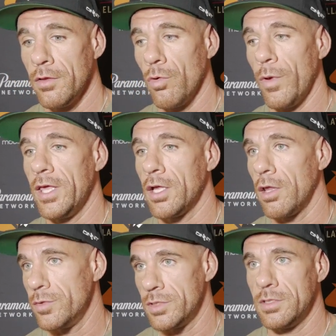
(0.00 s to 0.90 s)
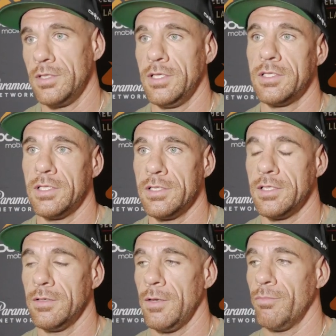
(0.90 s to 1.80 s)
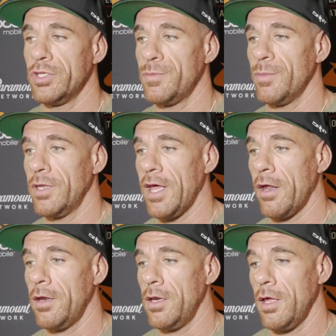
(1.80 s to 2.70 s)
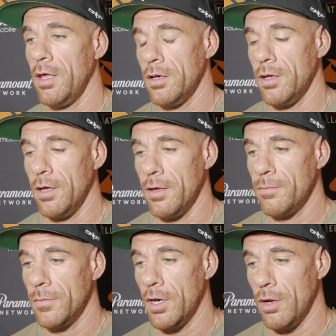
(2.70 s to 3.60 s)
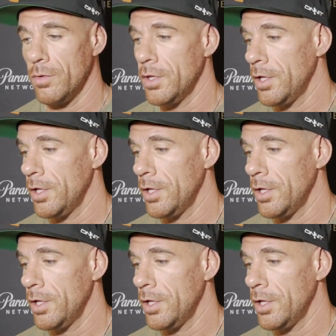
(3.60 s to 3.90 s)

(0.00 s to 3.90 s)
the way he closes the distance and puts people down, and you know,